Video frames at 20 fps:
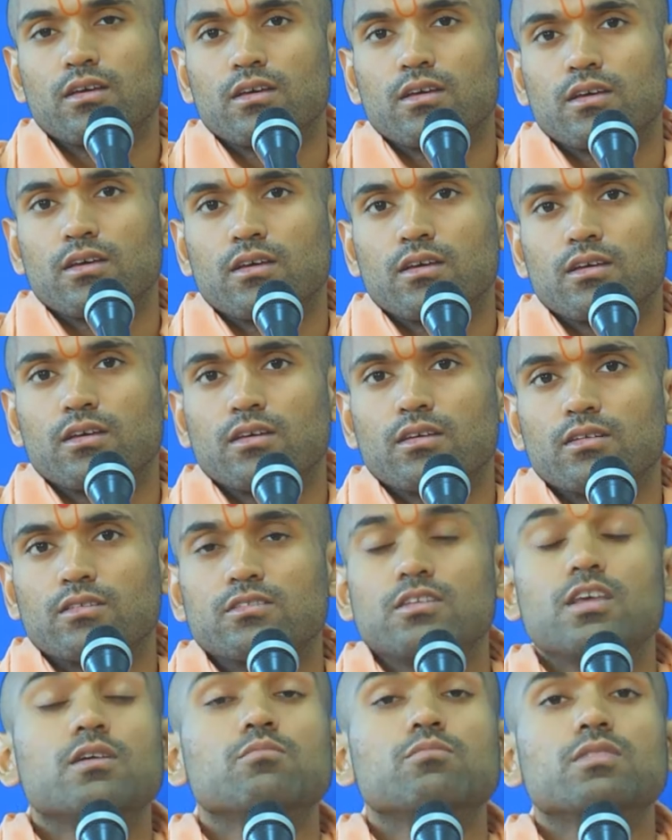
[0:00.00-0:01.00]
Same
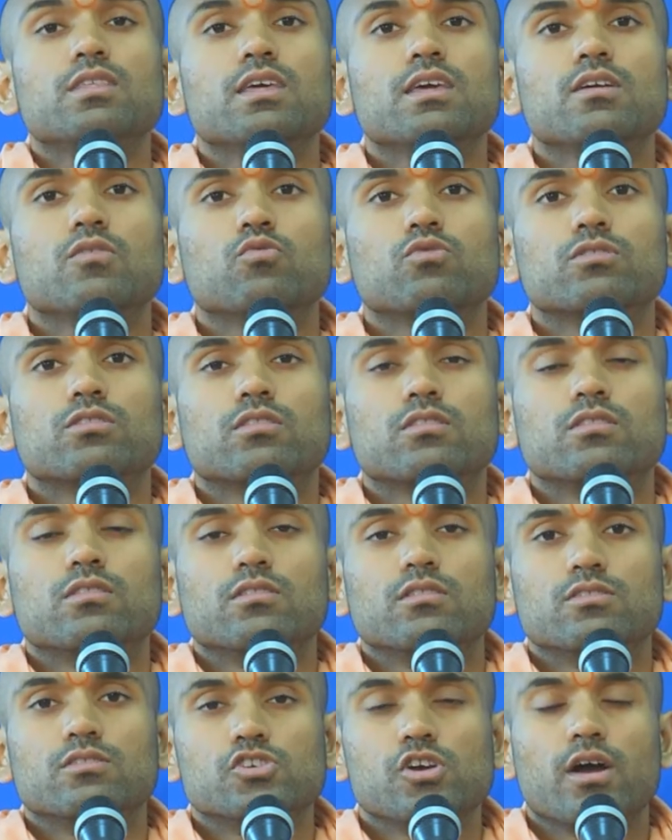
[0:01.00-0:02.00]
thing with John
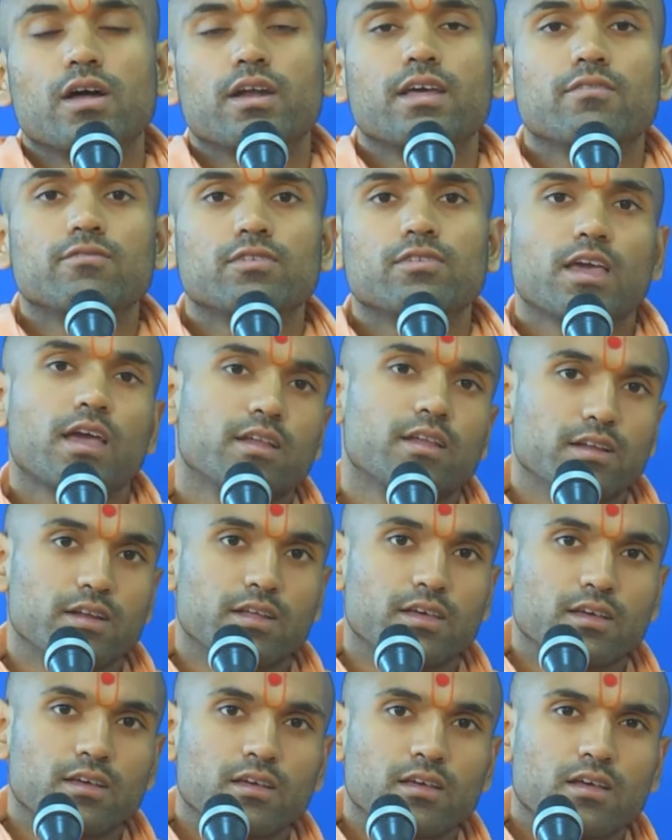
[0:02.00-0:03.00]
F. Kennedy.
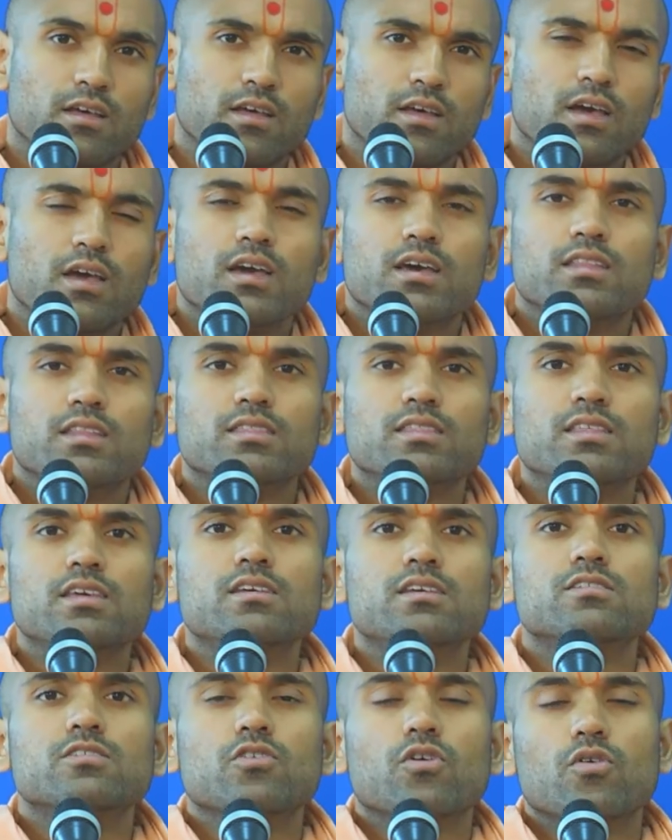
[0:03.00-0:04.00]
These
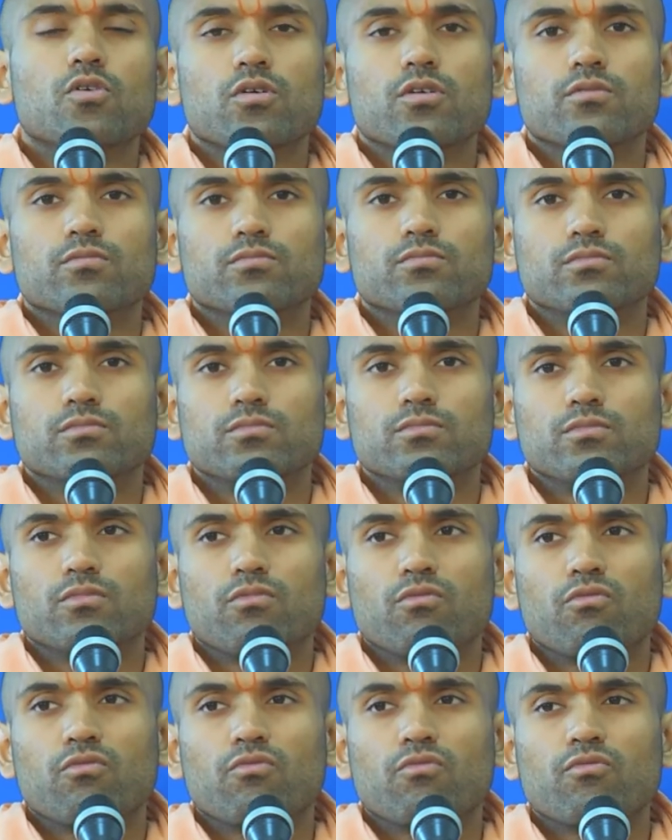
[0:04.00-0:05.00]
are
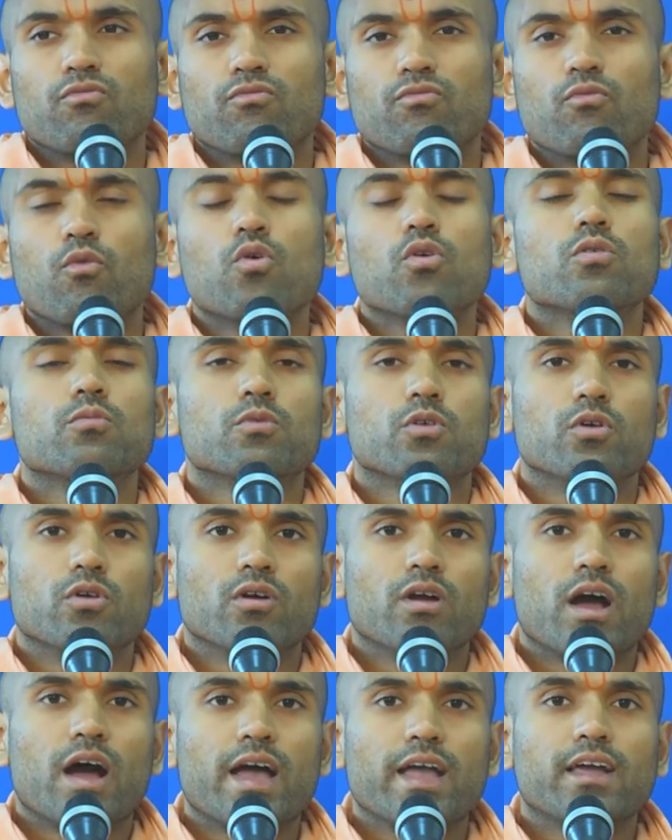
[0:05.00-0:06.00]
former
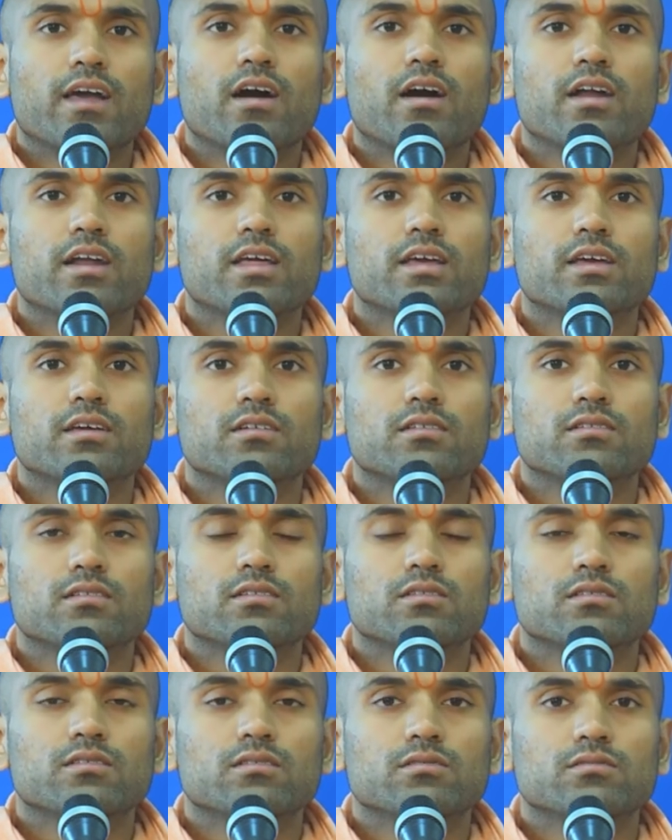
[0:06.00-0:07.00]
iconic
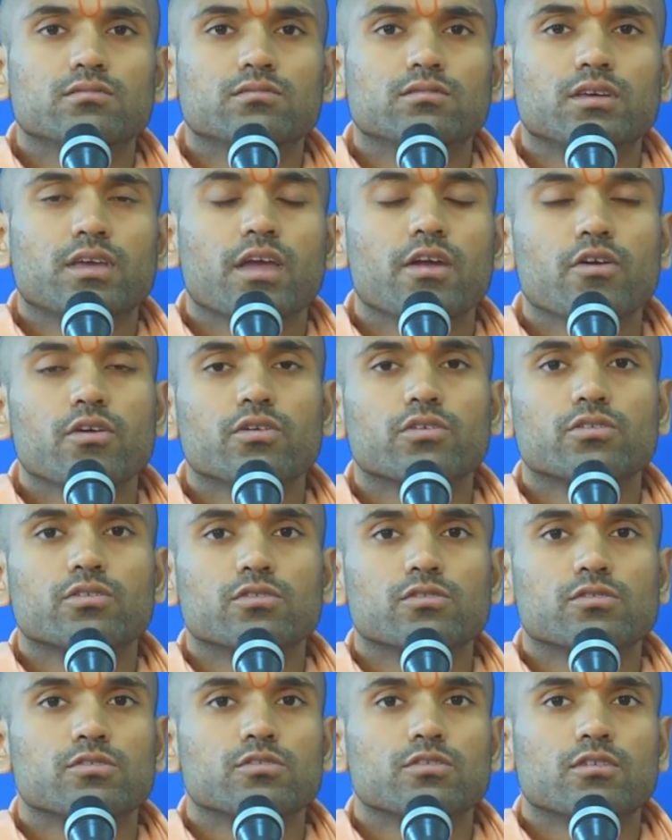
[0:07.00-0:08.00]
characters
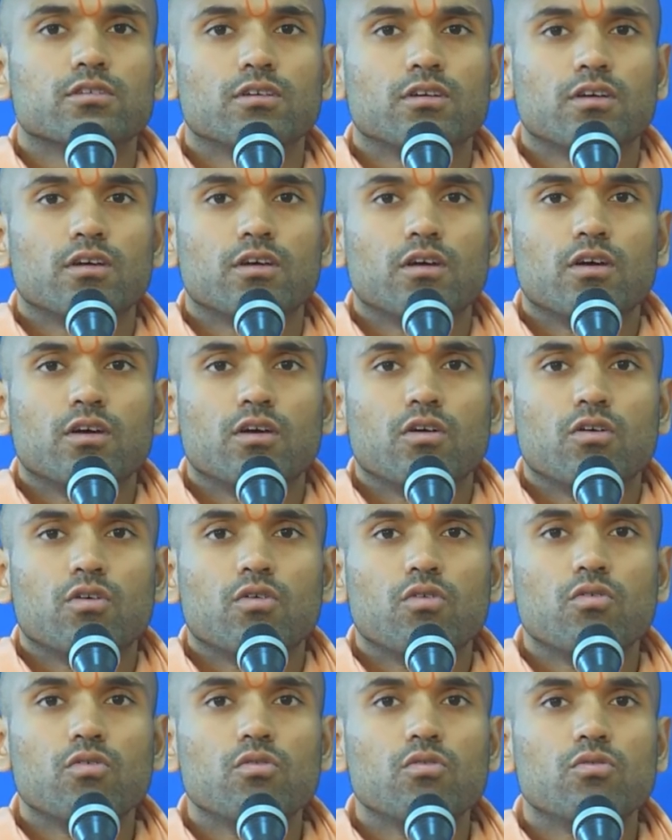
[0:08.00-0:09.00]
who
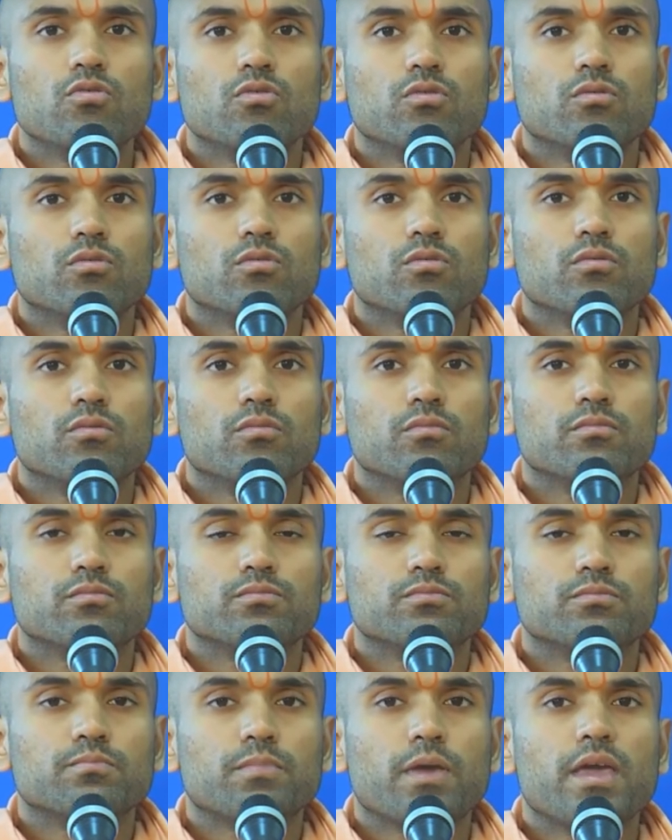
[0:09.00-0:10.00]

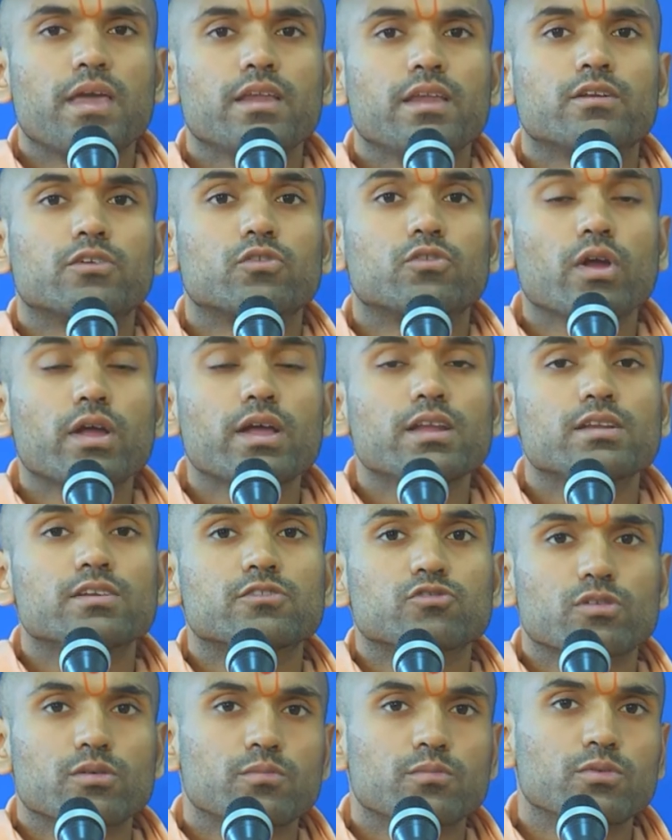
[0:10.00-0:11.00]
paid great tribute,
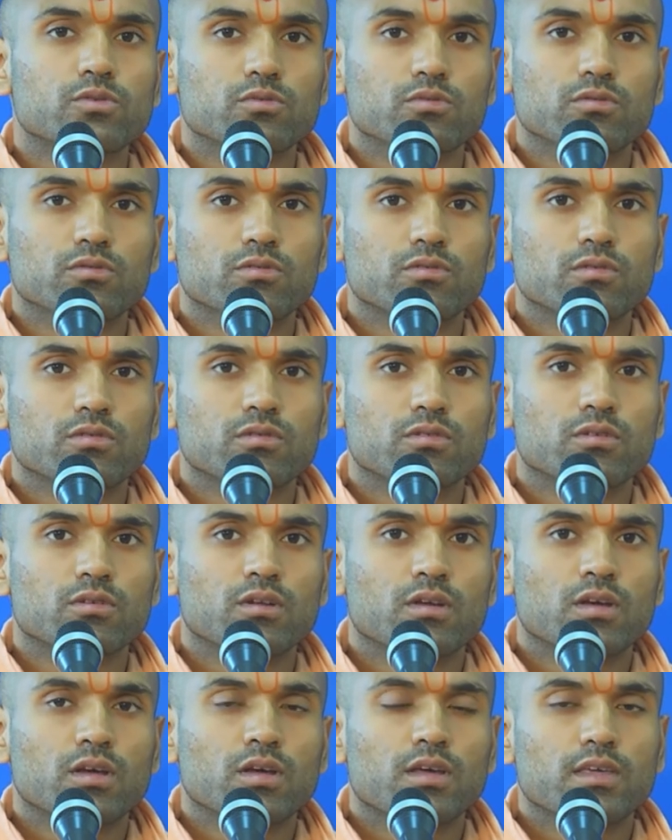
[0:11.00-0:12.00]

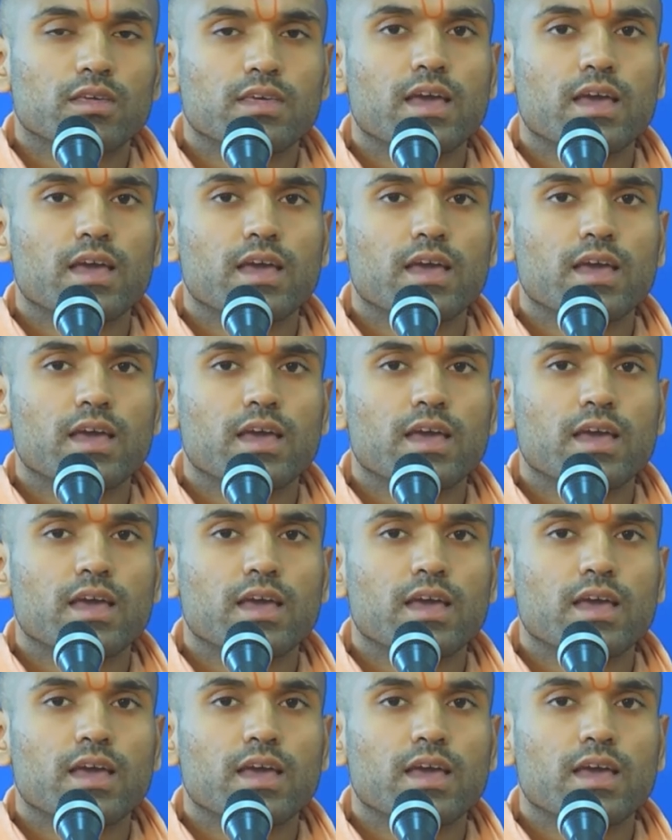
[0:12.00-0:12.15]
yet